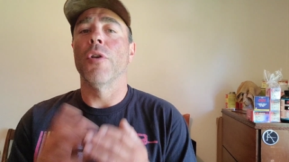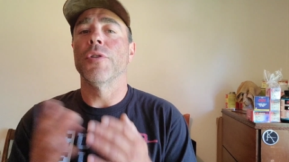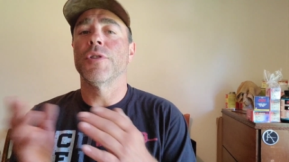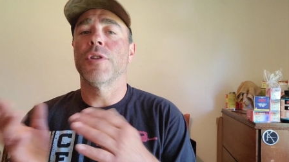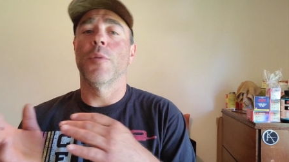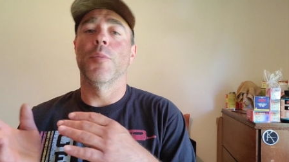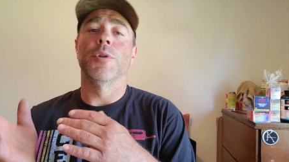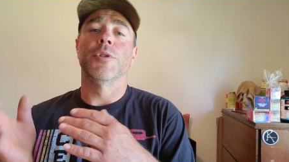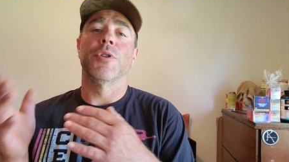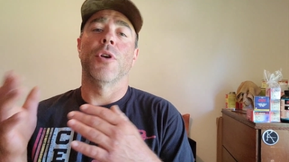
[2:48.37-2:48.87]

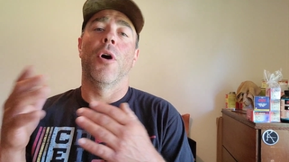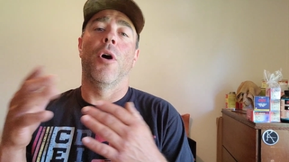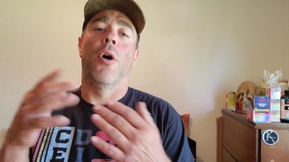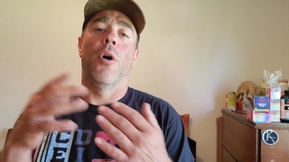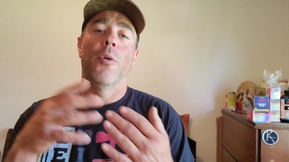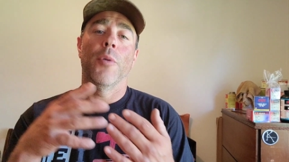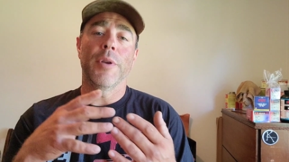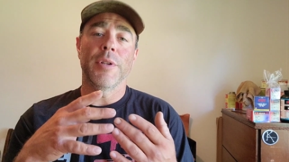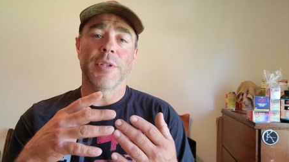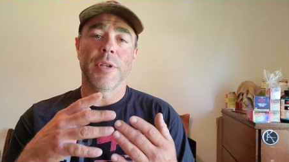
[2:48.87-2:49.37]
Someone's
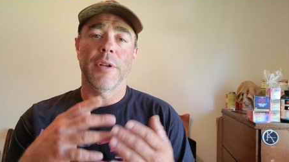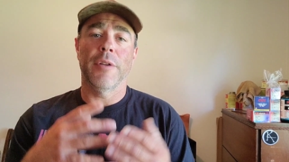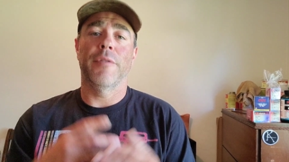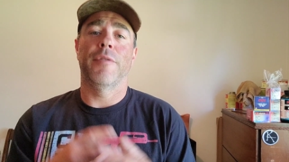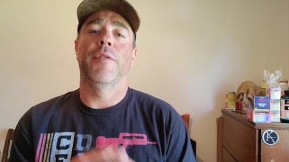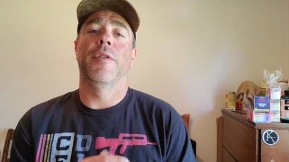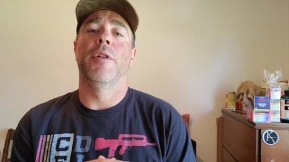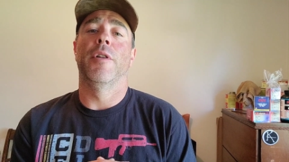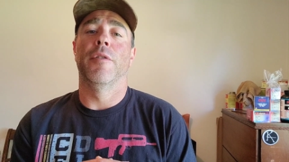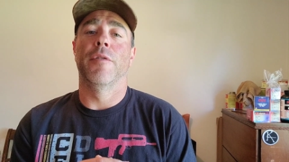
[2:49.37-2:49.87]
always going
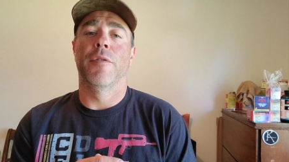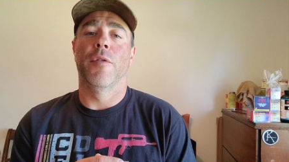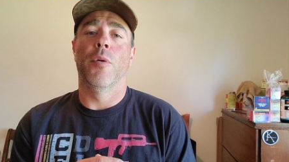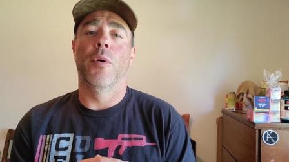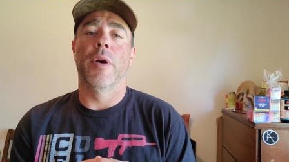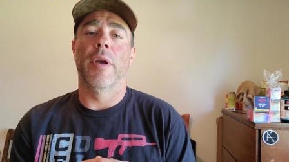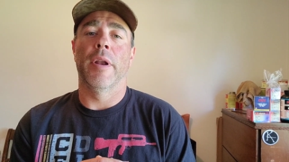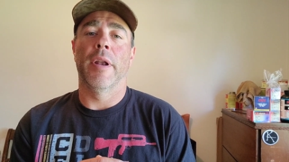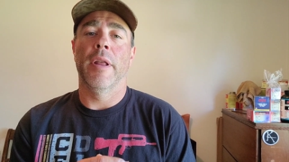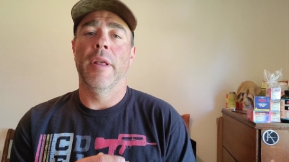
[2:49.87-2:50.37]
to fill a
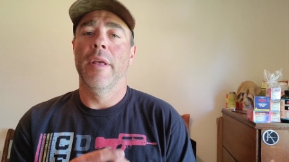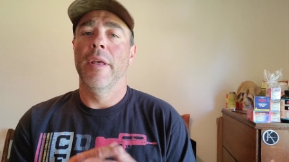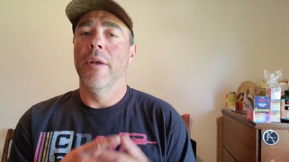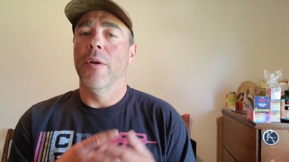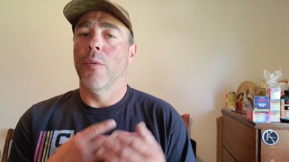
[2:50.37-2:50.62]
void.